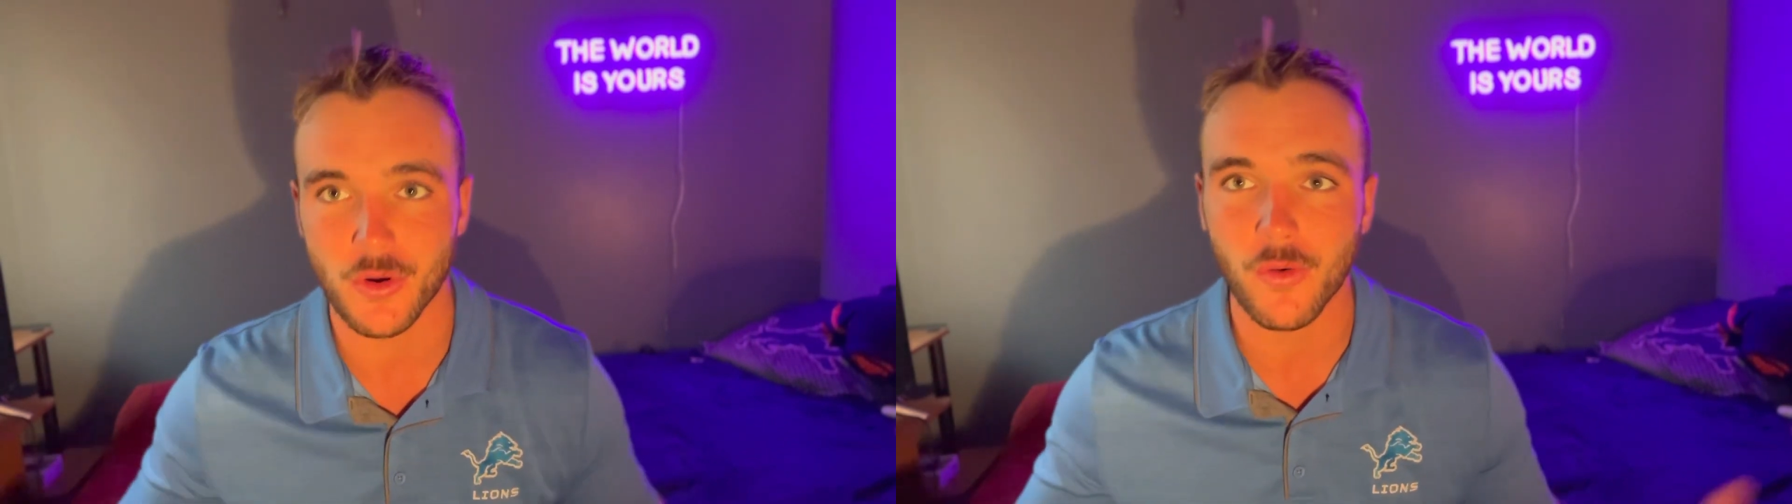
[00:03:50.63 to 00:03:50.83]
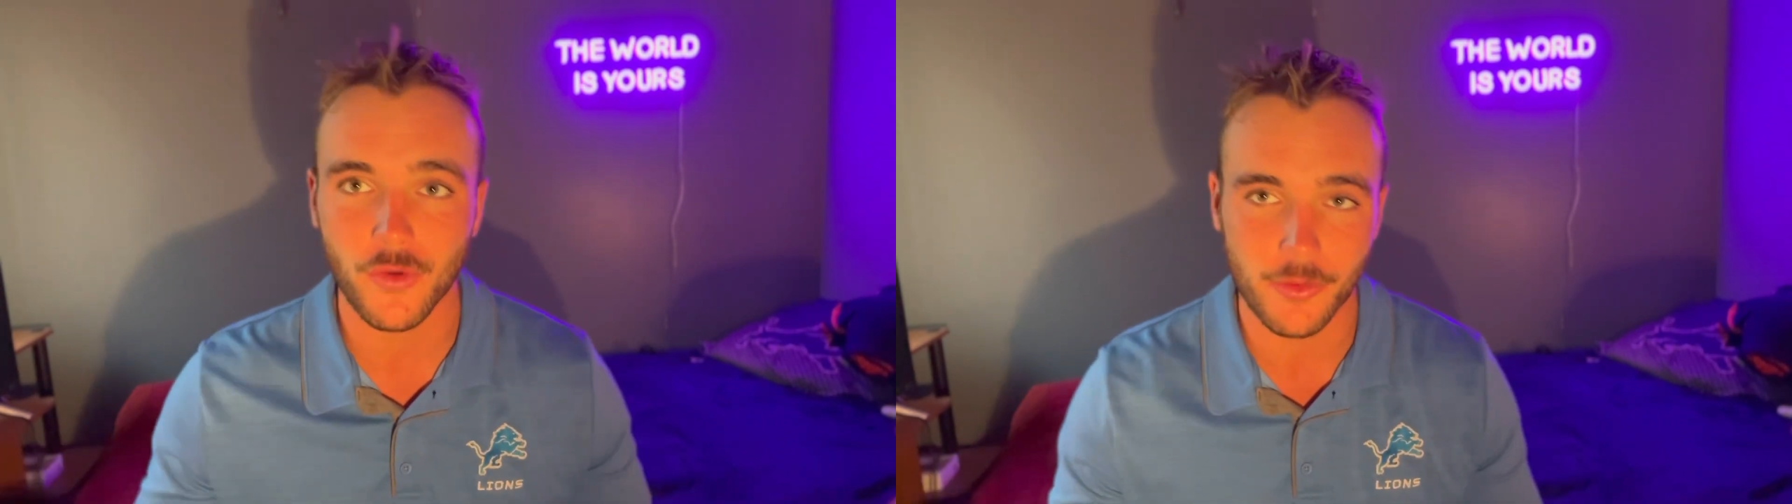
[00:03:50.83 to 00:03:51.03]

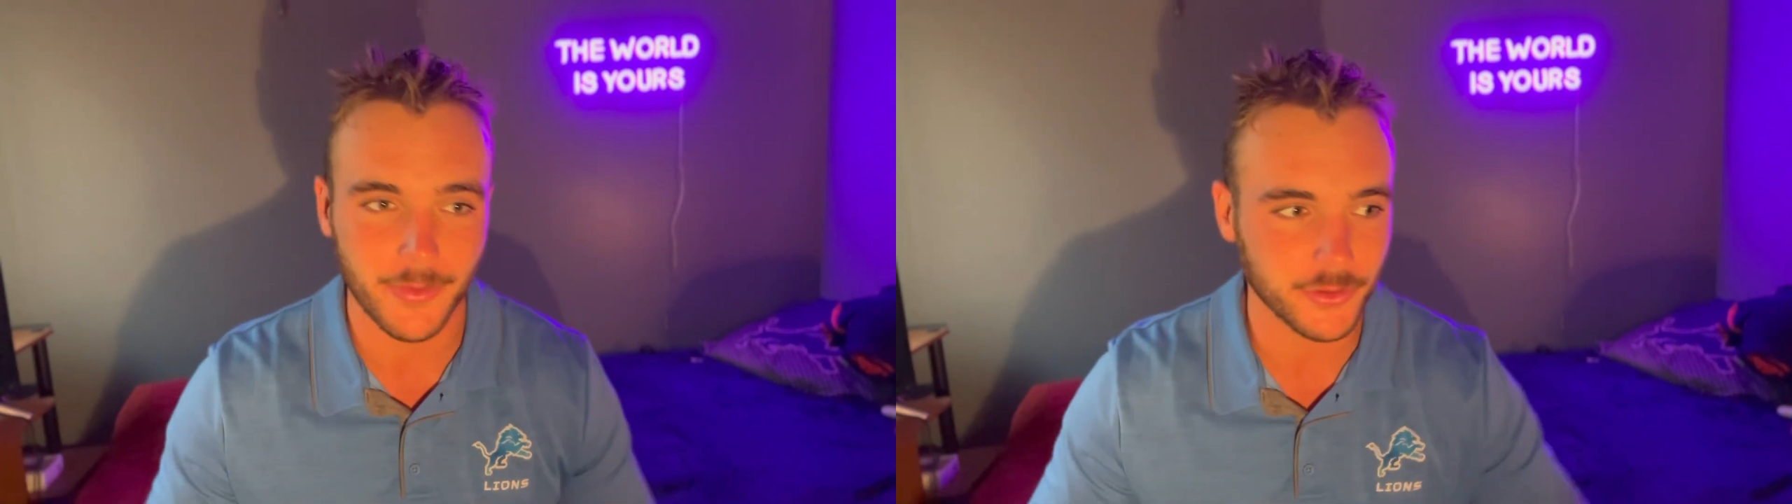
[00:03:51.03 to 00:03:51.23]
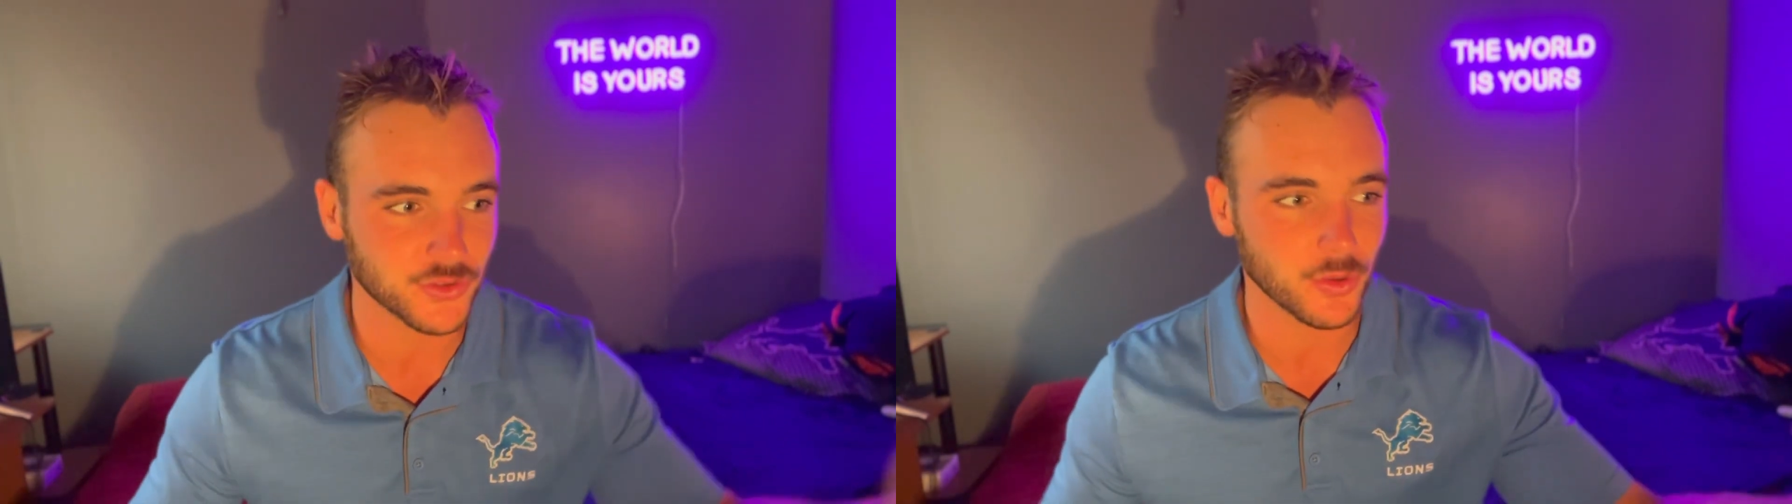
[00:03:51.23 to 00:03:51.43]
over the
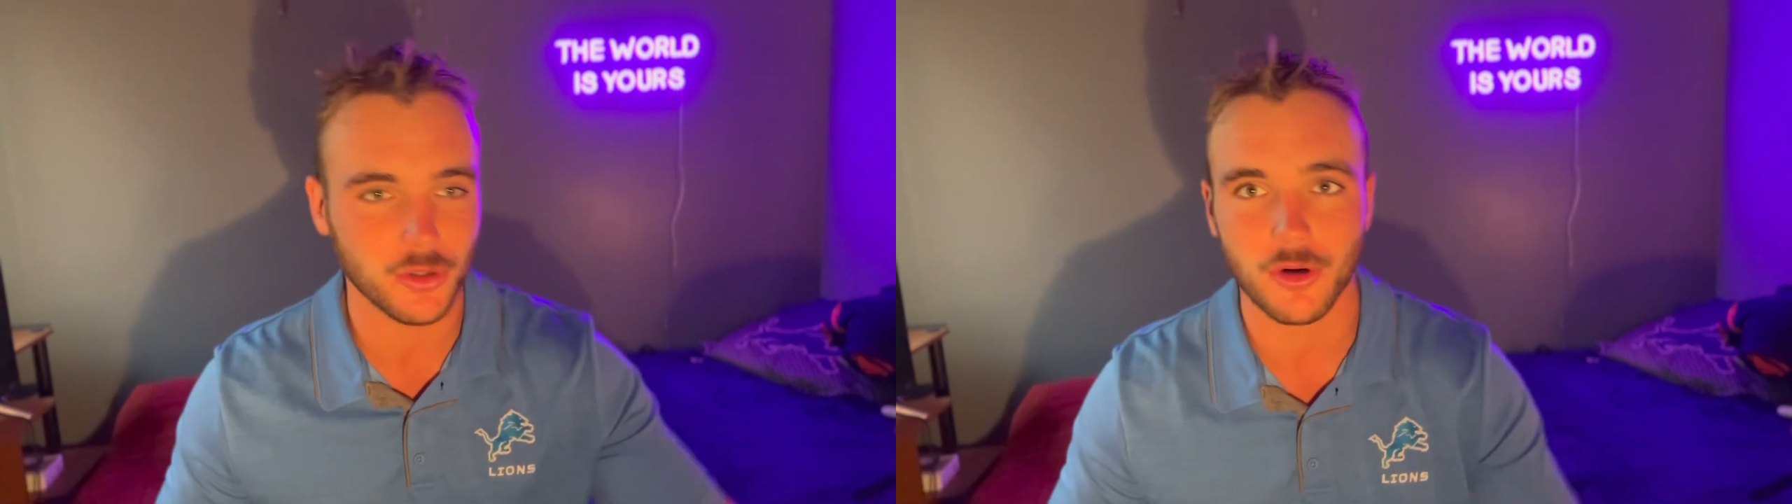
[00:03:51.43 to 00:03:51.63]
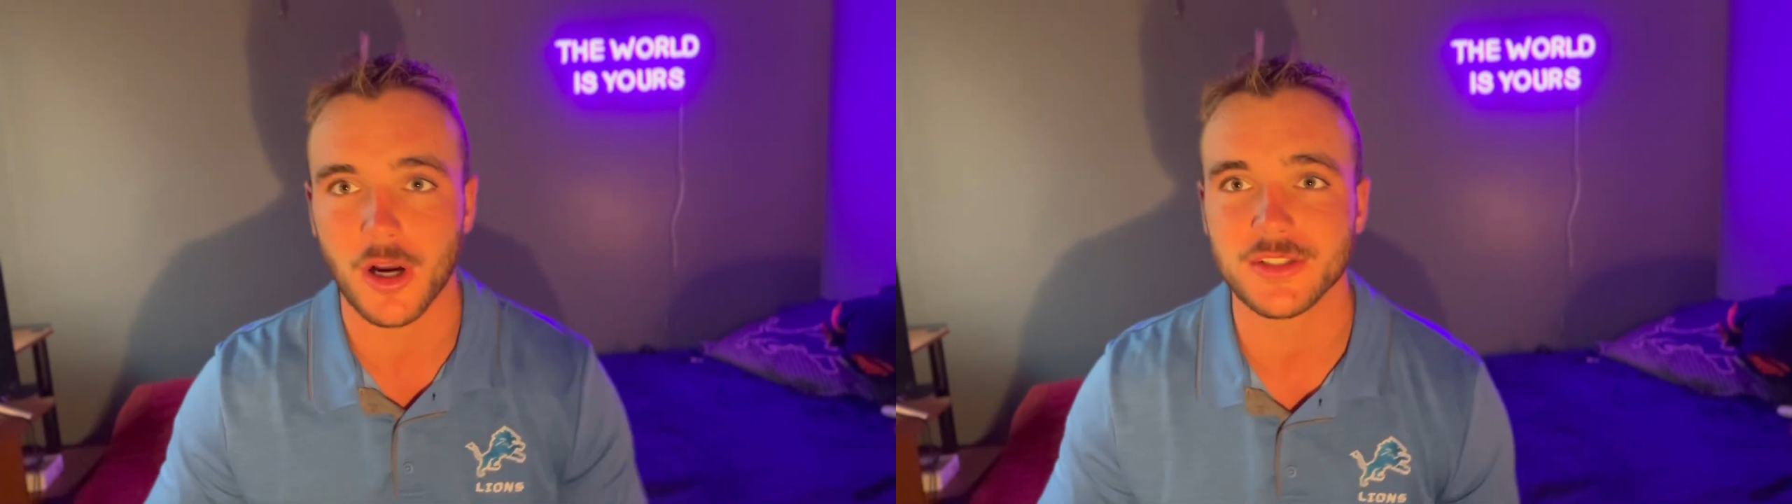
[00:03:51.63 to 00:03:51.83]
middle, short
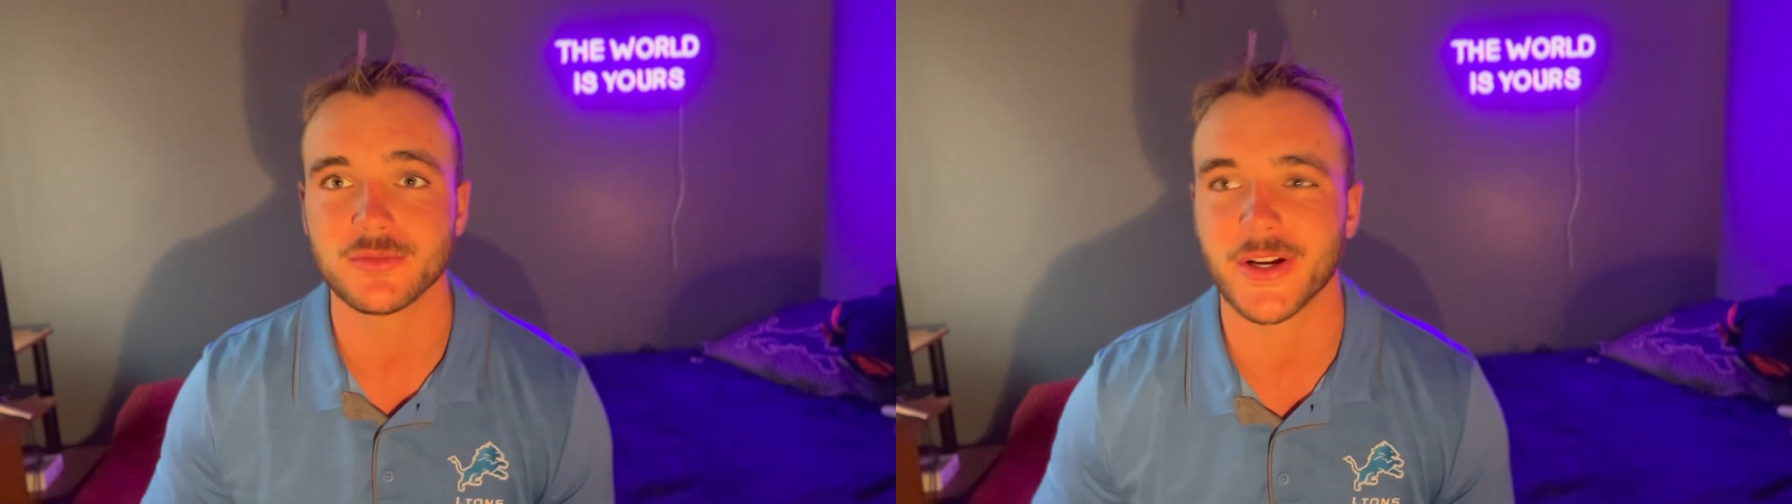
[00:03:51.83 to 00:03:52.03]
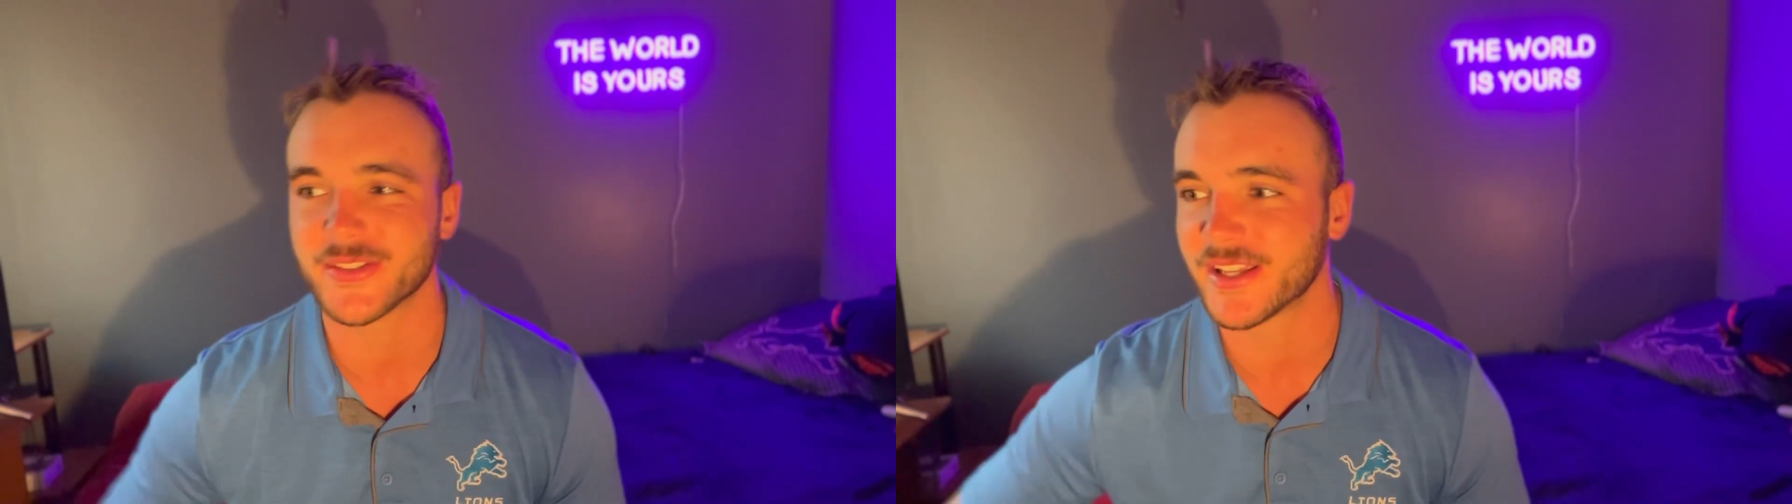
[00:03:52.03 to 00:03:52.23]
crossing routes.